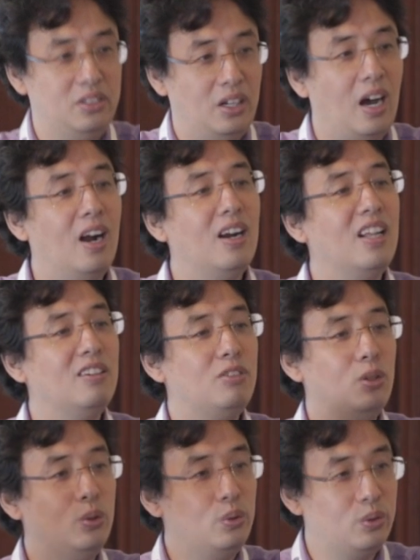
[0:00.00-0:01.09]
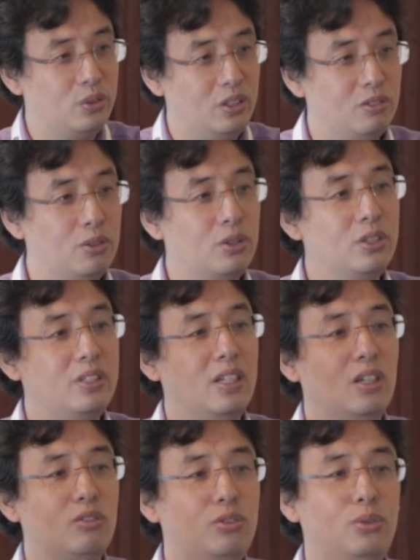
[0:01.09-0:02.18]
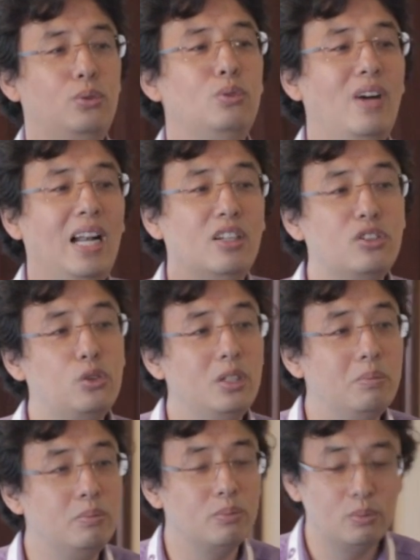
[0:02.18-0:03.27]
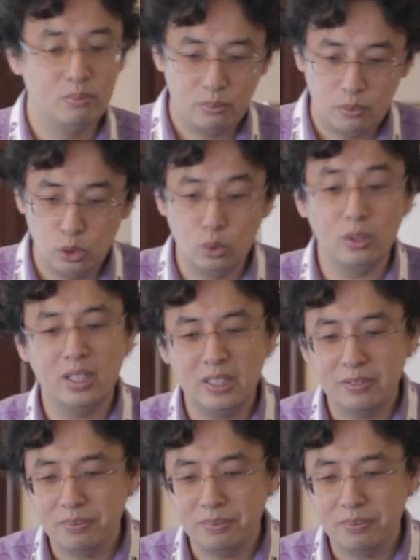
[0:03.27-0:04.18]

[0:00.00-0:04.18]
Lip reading: higher level, focus on the full value stream sooner.